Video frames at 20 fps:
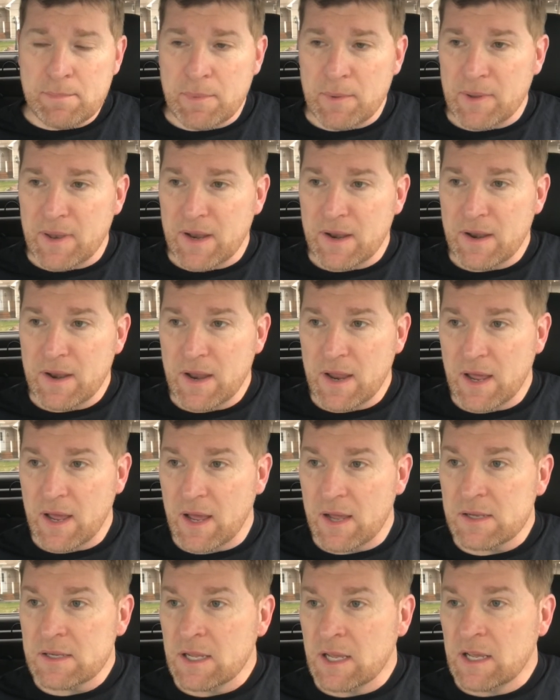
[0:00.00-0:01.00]

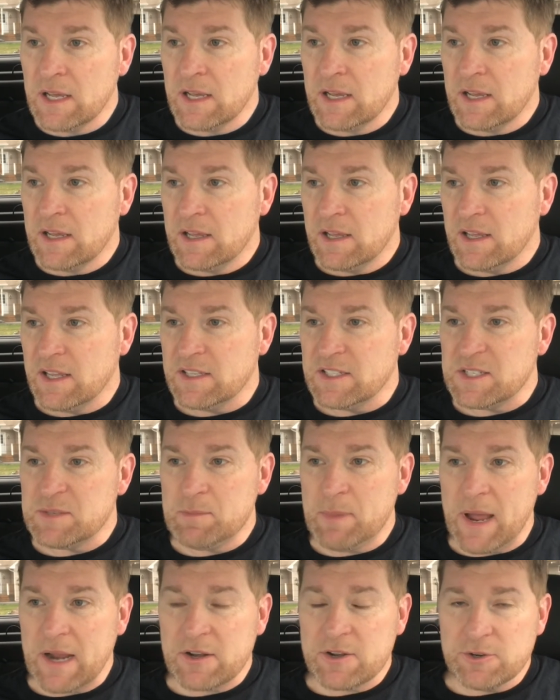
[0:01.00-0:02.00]
and
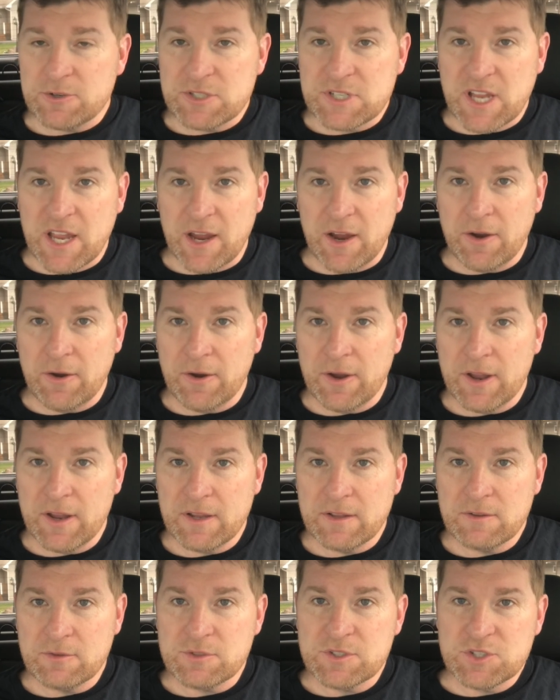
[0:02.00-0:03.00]
inspectors
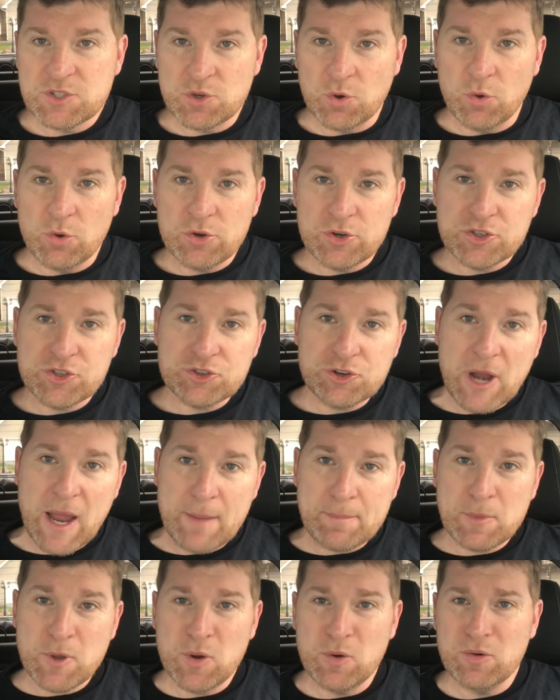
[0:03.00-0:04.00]
carry those shoulder
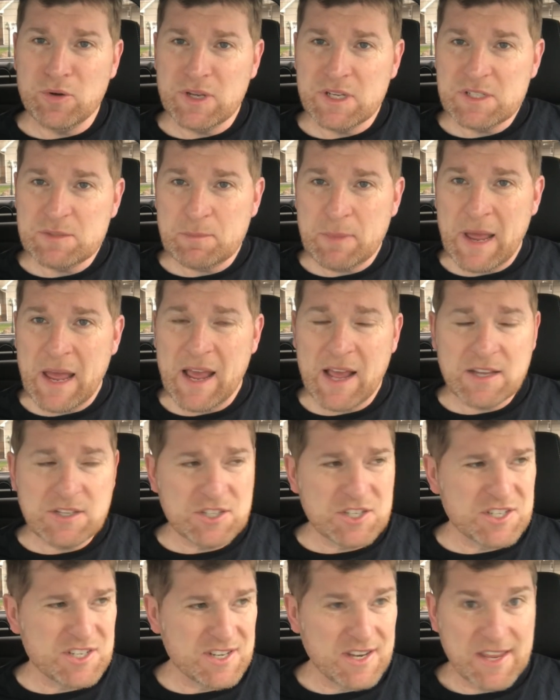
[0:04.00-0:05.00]
strap Cooney's
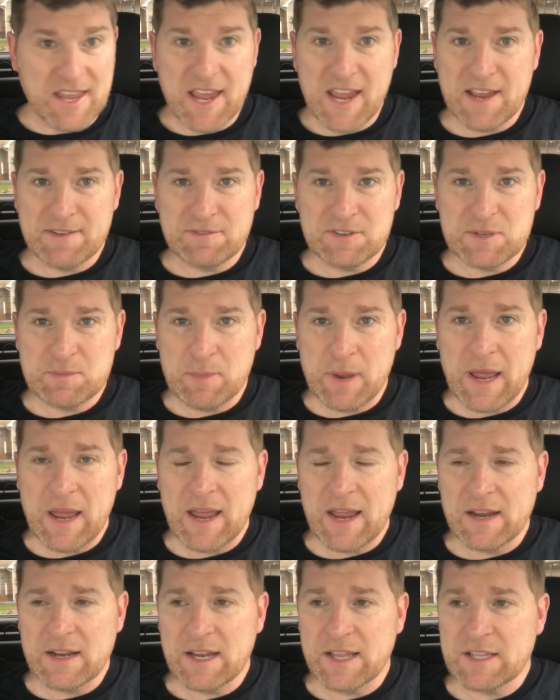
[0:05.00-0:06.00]
bags. Just a canvas
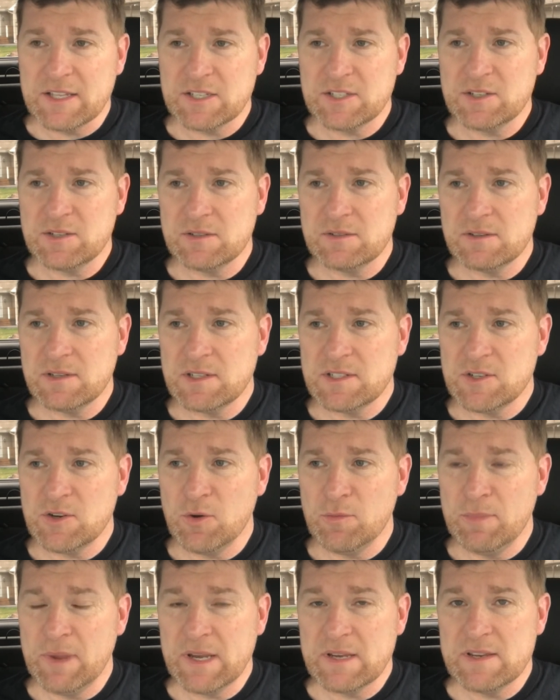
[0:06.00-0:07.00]
bag, like it's
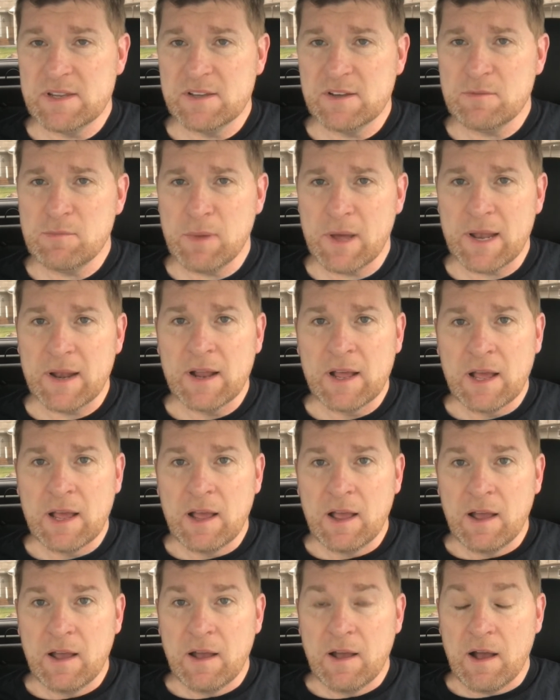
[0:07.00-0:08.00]
no big deal. But
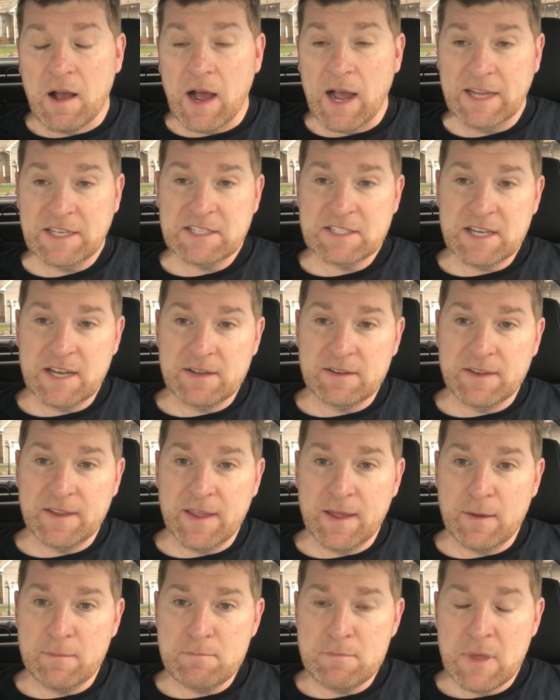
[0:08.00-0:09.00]
I sent
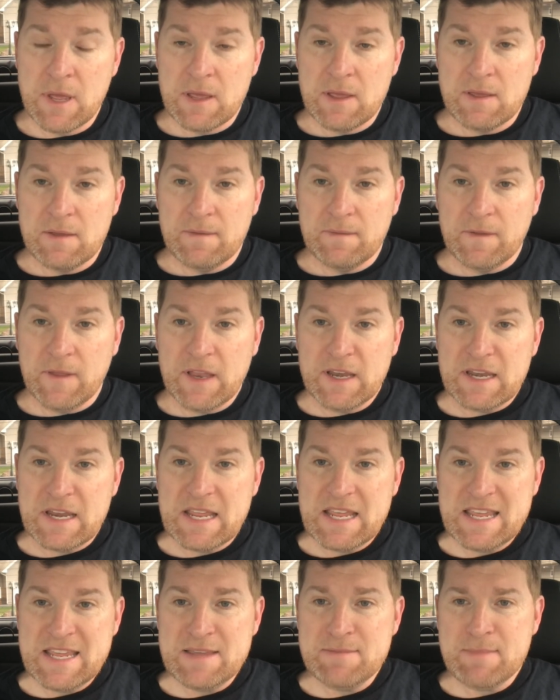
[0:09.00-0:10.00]
them an
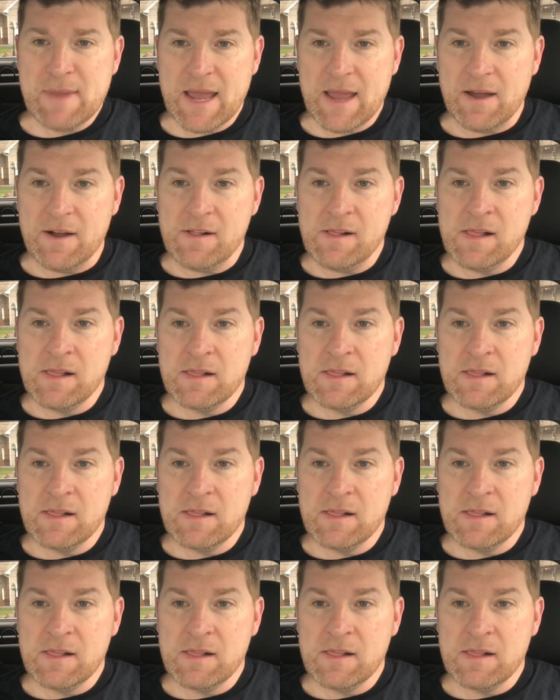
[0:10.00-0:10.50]
email